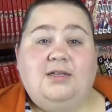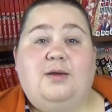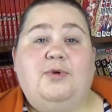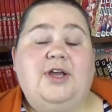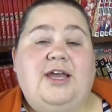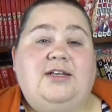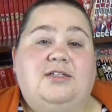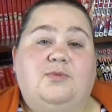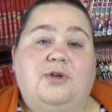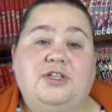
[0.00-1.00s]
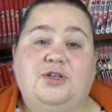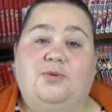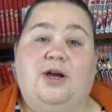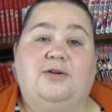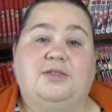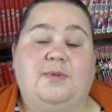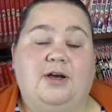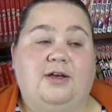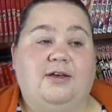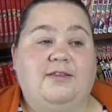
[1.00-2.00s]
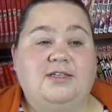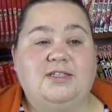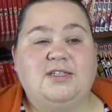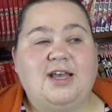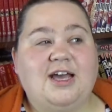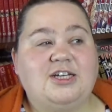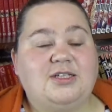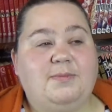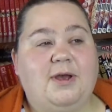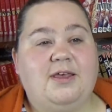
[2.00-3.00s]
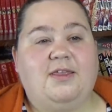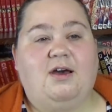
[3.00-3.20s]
Number 8 is, what is your rarest manga? This is actually probably the